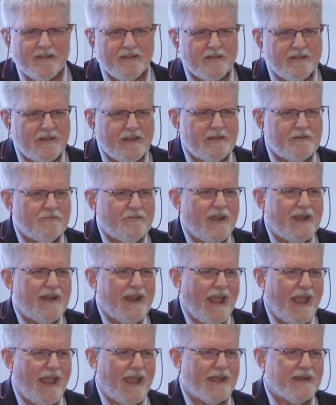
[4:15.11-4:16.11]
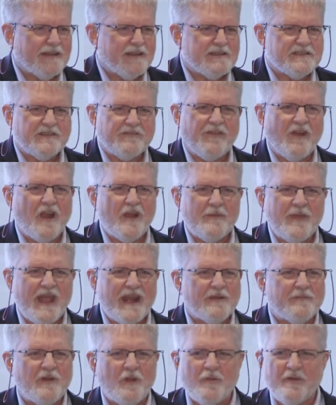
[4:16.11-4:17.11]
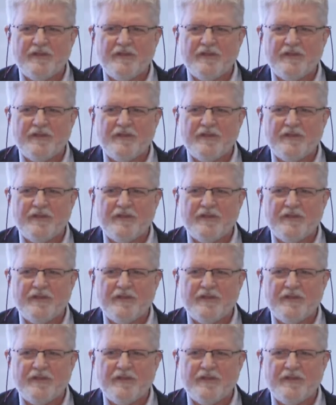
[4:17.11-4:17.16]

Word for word: The little red hen is a farm animal